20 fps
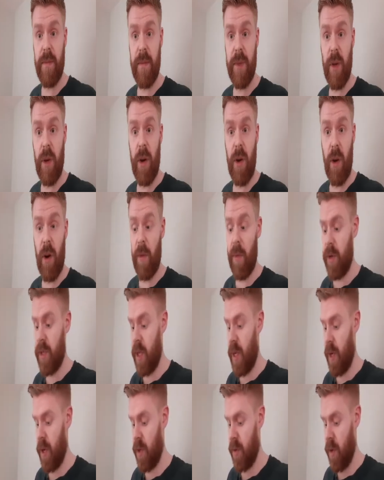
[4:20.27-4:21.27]
So a lot of
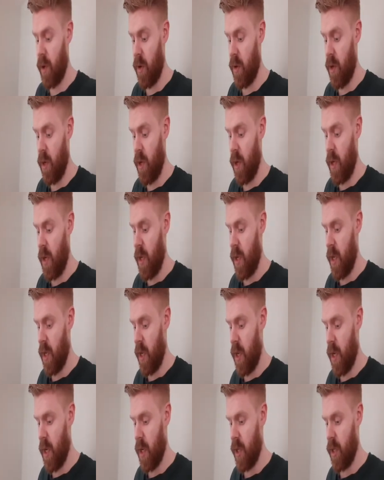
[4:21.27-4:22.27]
mosaic as well.
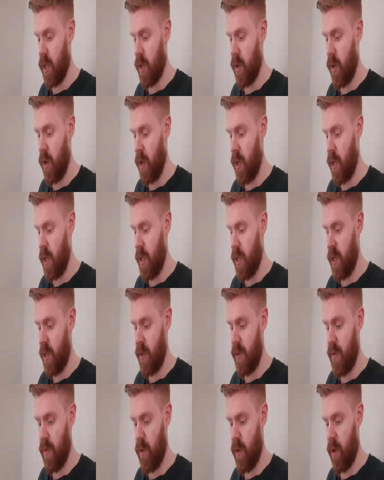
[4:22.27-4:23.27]
Scotland
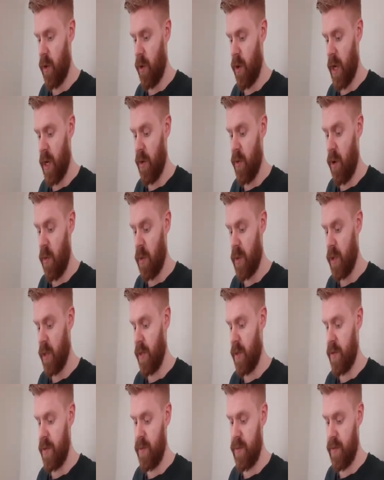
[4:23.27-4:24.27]
for Andy
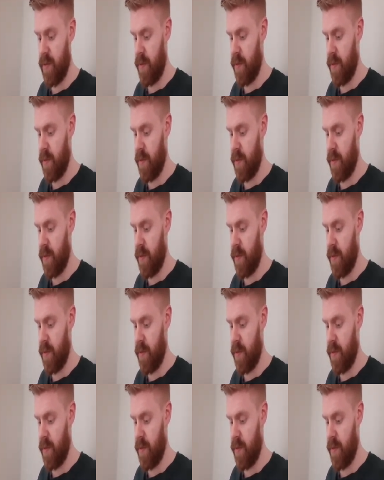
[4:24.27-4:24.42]
Robertson.